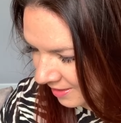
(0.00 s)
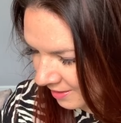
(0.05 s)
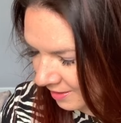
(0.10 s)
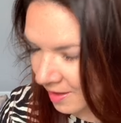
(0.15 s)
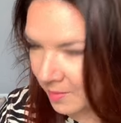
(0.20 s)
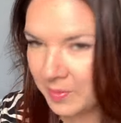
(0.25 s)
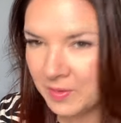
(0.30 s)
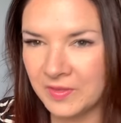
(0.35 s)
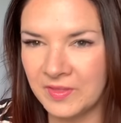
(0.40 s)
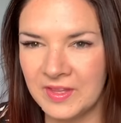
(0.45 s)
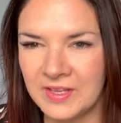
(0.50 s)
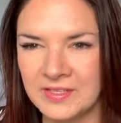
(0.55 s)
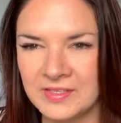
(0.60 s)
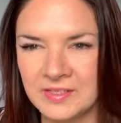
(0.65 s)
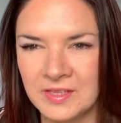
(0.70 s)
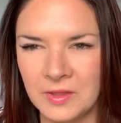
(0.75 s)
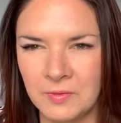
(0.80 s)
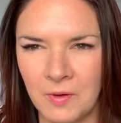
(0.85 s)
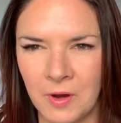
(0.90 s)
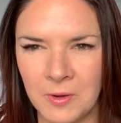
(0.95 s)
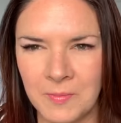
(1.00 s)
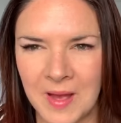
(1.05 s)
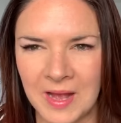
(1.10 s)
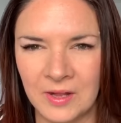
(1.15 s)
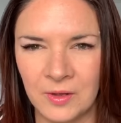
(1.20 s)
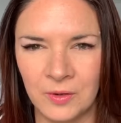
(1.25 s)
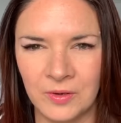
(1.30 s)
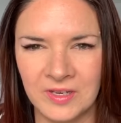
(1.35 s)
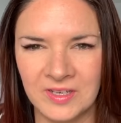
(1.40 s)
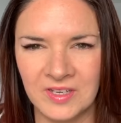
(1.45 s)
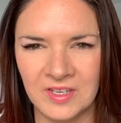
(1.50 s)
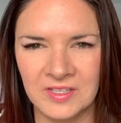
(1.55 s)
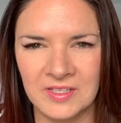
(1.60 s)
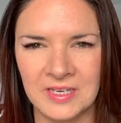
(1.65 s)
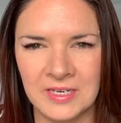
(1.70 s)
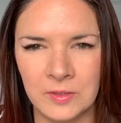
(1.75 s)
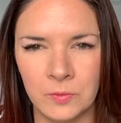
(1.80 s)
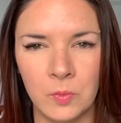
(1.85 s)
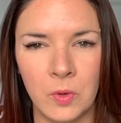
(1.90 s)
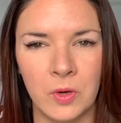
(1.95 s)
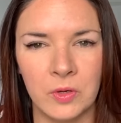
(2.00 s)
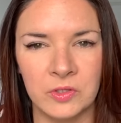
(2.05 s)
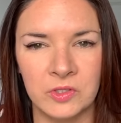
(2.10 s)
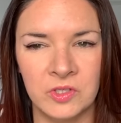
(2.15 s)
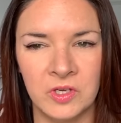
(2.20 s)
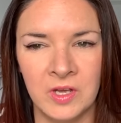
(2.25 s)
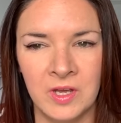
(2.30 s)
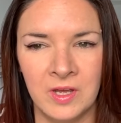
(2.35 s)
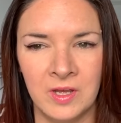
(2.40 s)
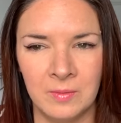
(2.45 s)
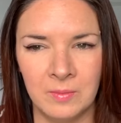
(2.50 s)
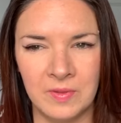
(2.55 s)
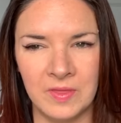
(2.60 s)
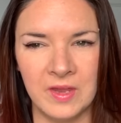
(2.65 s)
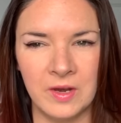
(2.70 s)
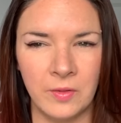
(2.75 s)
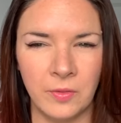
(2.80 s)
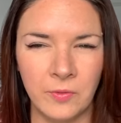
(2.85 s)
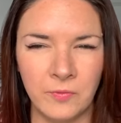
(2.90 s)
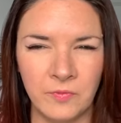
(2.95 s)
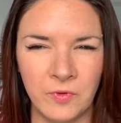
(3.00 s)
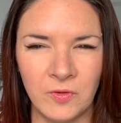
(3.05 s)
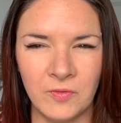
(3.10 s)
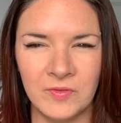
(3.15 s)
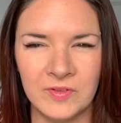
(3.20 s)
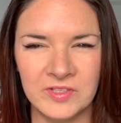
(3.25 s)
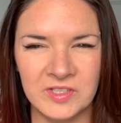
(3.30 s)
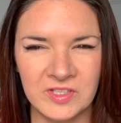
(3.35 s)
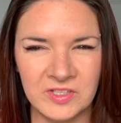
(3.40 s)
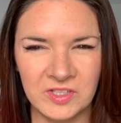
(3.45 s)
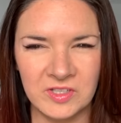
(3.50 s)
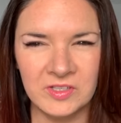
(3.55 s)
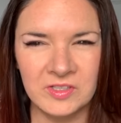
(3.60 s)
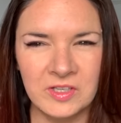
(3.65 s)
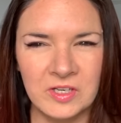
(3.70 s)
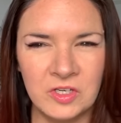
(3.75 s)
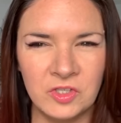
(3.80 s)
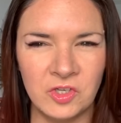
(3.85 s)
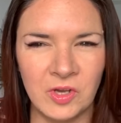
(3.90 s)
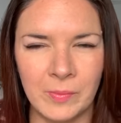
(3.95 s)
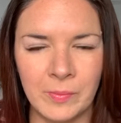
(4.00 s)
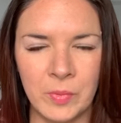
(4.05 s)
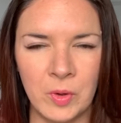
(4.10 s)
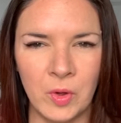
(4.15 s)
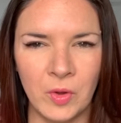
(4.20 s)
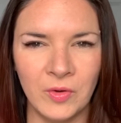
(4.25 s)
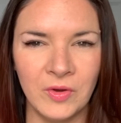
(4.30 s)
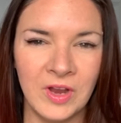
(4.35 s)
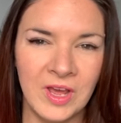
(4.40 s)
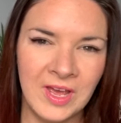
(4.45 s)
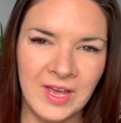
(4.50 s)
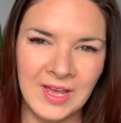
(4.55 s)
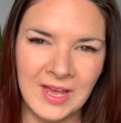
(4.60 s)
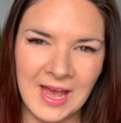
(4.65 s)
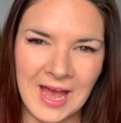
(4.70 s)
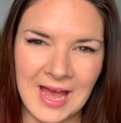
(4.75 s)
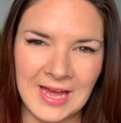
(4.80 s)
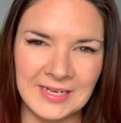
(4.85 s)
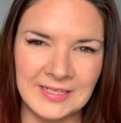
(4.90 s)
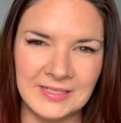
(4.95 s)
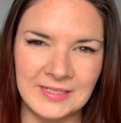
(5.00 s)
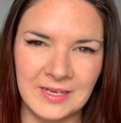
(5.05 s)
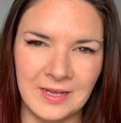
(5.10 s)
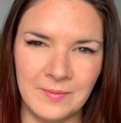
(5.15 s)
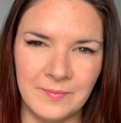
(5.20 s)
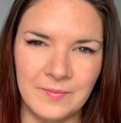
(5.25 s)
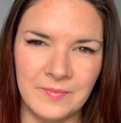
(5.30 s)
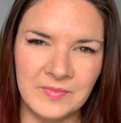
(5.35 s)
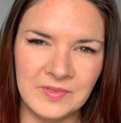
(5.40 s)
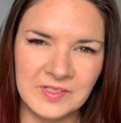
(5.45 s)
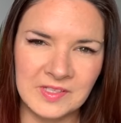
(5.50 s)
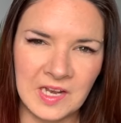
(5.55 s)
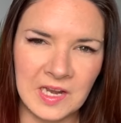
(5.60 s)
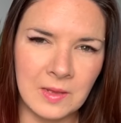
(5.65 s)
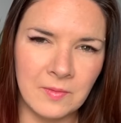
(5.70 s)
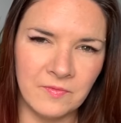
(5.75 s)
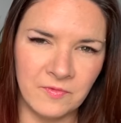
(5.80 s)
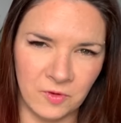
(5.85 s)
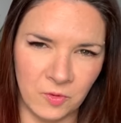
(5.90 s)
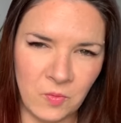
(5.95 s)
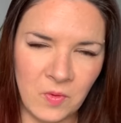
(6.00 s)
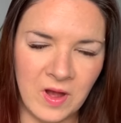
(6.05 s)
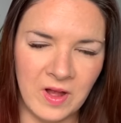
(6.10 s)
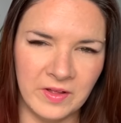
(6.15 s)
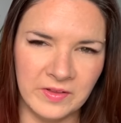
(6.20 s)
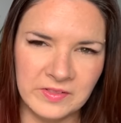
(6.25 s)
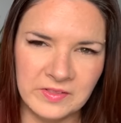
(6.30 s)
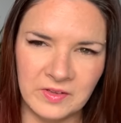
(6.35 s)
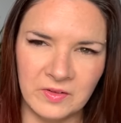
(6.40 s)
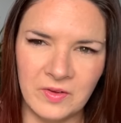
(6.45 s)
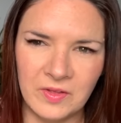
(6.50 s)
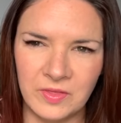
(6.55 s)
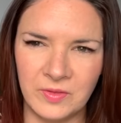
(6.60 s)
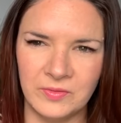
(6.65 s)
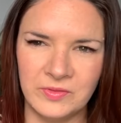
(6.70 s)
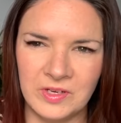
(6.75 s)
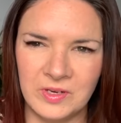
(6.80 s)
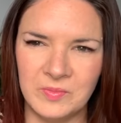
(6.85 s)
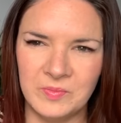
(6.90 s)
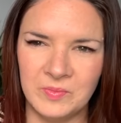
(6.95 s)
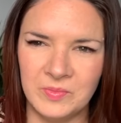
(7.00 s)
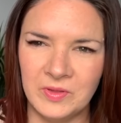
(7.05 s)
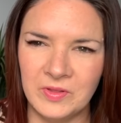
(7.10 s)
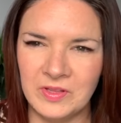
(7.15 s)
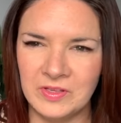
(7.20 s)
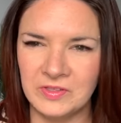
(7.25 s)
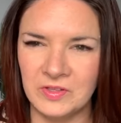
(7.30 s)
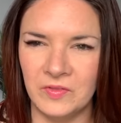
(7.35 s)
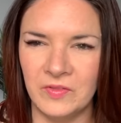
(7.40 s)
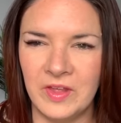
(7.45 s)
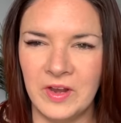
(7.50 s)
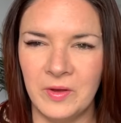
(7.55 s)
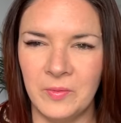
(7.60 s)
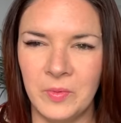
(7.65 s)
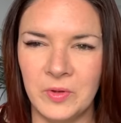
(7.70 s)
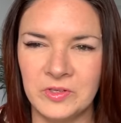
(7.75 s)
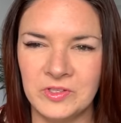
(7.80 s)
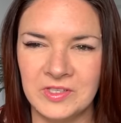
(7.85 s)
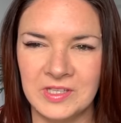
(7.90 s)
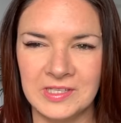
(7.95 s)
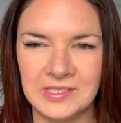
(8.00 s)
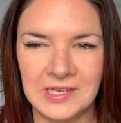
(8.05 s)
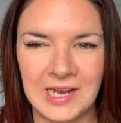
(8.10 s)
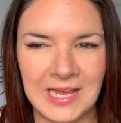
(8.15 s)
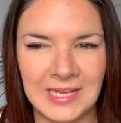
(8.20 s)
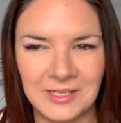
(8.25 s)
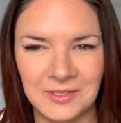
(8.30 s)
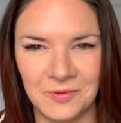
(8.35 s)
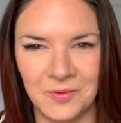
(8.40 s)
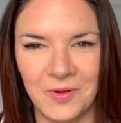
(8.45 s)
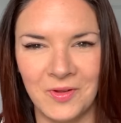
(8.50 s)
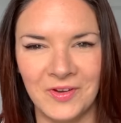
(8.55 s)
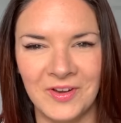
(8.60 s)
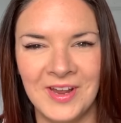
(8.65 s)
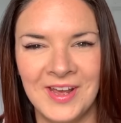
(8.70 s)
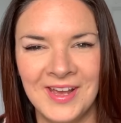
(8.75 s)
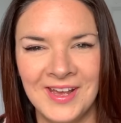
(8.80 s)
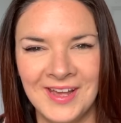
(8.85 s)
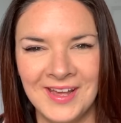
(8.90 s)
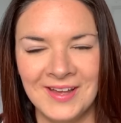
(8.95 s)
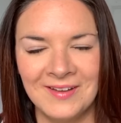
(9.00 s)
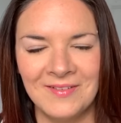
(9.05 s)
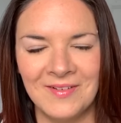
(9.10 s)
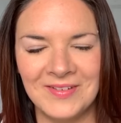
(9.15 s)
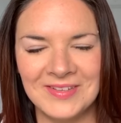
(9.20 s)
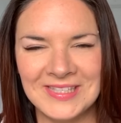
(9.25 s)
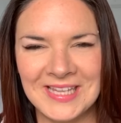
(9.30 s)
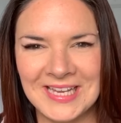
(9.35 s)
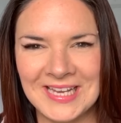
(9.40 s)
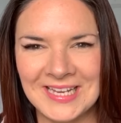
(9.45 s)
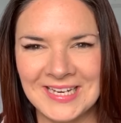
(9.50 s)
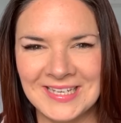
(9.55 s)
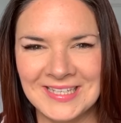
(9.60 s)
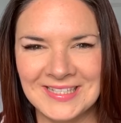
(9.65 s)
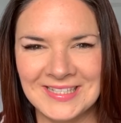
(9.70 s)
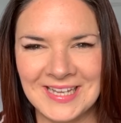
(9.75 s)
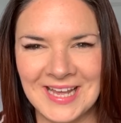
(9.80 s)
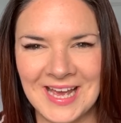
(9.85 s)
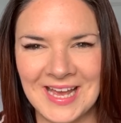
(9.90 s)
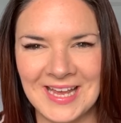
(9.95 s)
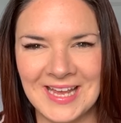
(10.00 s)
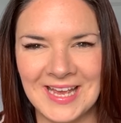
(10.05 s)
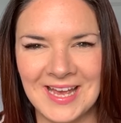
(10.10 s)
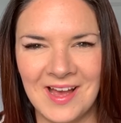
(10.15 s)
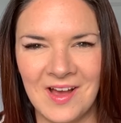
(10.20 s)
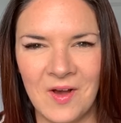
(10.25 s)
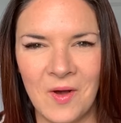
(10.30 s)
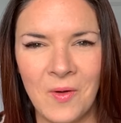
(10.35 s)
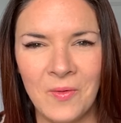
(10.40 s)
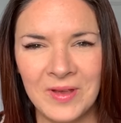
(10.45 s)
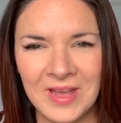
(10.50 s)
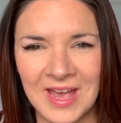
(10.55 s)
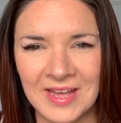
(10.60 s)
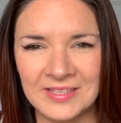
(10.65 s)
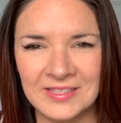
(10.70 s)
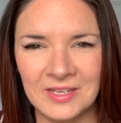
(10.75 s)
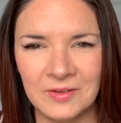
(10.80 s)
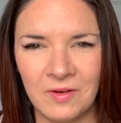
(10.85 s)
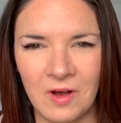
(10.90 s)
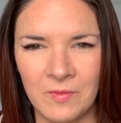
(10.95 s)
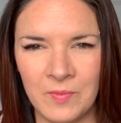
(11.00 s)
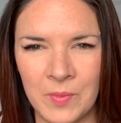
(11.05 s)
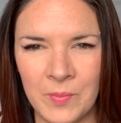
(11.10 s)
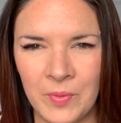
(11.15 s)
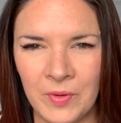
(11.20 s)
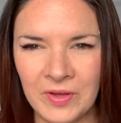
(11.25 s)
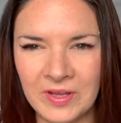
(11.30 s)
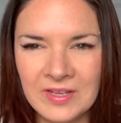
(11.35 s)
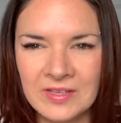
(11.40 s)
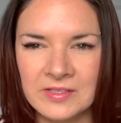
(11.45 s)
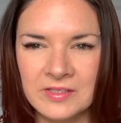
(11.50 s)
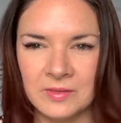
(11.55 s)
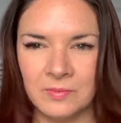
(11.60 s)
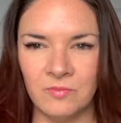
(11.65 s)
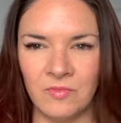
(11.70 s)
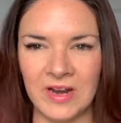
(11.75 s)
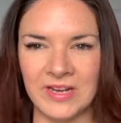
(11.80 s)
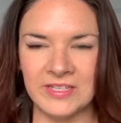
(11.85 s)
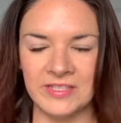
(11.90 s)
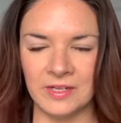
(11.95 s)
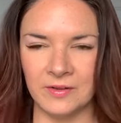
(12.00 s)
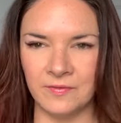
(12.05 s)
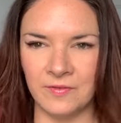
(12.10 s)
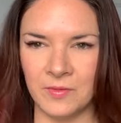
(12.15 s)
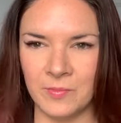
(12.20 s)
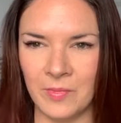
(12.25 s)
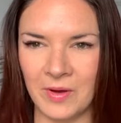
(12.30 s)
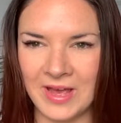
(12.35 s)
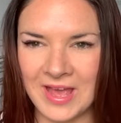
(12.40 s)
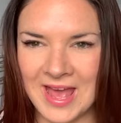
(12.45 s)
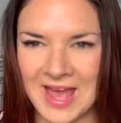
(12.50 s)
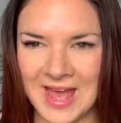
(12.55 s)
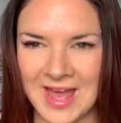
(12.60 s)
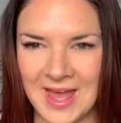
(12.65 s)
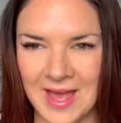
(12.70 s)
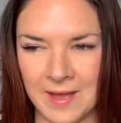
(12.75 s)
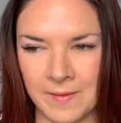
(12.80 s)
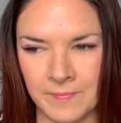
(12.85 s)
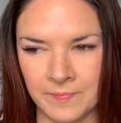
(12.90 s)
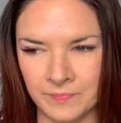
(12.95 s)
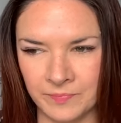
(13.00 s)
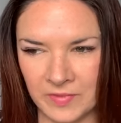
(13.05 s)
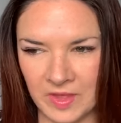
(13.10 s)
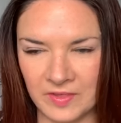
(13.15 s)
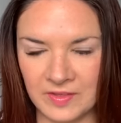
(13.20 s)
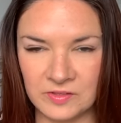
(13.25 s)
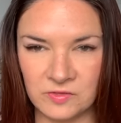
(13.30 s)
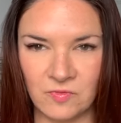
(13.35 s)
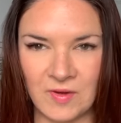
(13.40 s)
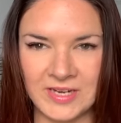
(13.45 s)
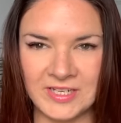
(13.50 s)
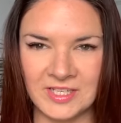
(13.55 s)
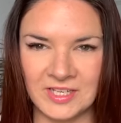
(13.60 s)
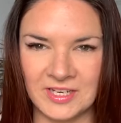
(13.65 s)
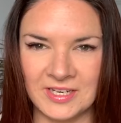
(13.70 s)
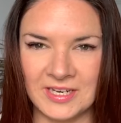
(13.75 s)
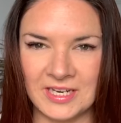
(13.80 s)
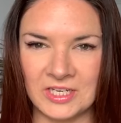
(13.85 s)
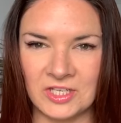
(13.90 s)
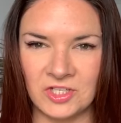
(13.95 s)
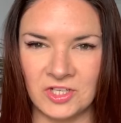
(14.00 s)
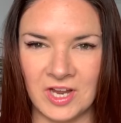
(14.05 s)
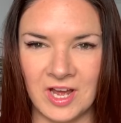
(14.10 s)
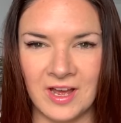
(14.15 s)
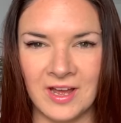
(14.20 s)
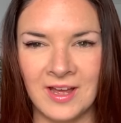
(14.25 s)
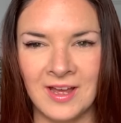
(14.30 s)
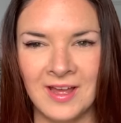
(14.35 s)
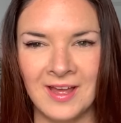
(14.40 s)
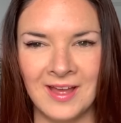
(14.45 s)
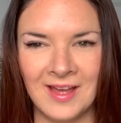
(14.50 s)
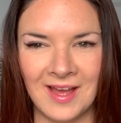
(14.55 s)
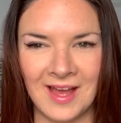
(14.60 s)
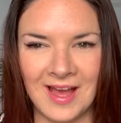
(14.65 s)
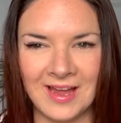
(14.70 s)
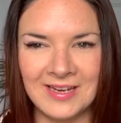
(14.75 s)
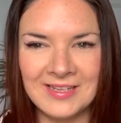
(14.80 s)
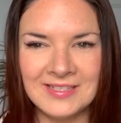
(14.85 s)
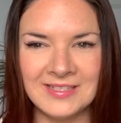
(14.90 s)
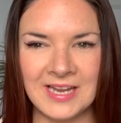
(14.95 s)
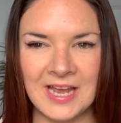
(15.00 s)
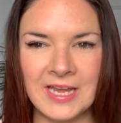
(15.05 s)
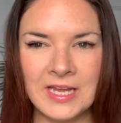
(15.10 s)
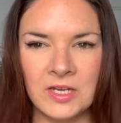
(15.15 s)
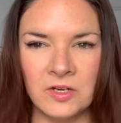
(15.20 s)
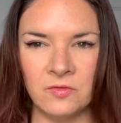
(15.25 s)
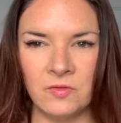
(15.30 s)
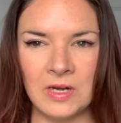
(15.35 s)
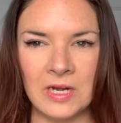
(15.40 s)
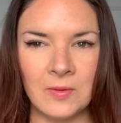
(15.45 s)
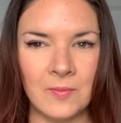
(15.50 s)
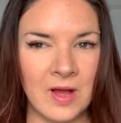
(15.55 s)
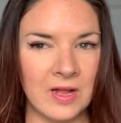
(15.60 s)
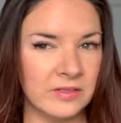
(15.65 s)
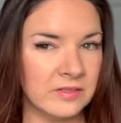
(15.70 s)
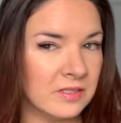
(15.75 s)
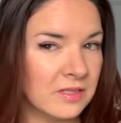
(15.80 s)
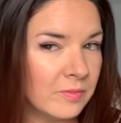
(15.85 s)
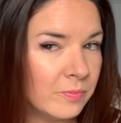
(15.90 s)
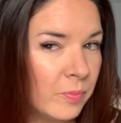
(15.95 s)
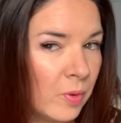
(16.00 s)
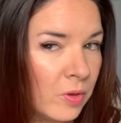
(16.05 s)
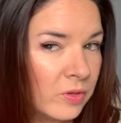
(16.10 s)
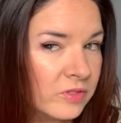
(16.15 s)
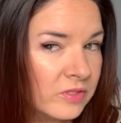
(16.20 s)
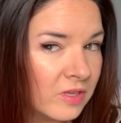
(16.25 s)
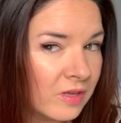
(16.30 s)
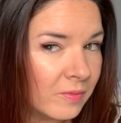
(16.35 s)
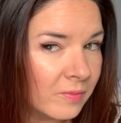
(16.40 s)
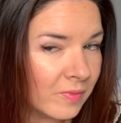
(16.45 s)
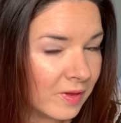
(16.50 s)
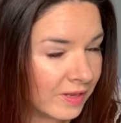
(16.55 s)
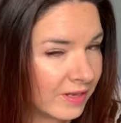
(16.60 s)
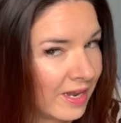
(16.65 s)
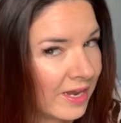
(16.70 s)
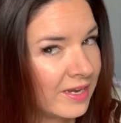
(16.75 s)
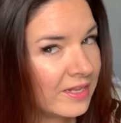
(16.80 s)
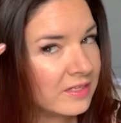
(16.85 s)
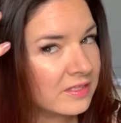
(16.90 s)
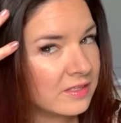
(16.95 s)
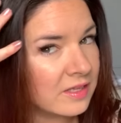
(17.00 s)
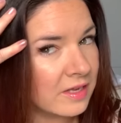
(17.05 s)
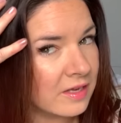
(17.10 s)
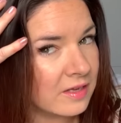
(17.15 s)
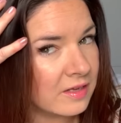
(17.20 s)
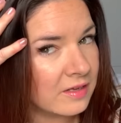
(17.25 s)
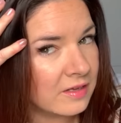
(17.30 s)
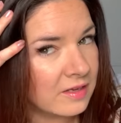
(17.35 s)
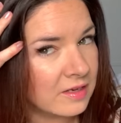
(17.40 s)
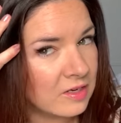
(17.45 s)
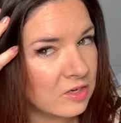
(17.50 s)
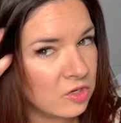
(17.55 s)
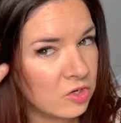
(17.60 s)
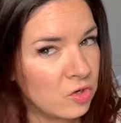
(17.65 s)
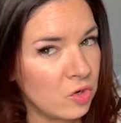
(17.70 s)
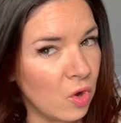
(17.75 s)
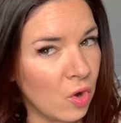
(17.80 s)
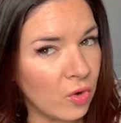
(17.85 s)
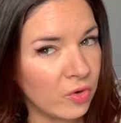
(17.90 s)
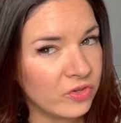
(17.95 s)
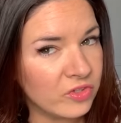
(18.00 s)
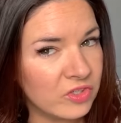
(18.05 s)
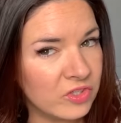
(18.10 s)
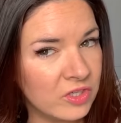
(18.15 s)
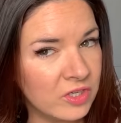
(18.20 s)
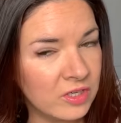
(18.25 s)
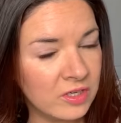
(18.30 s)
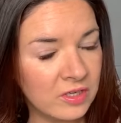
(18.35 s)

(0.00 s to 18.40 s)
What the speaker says: I put this throw back on. It does need a wash, but then I thought Rufus is just going to jump on and sleep for a while, so I thought I'd put this on, then I'll wash this later on. What was I gonna say? Oh yeah, so I've been putting some red stuff in my hair, like this red conditioner, and it's taken really well to the bottom, and then it's like not...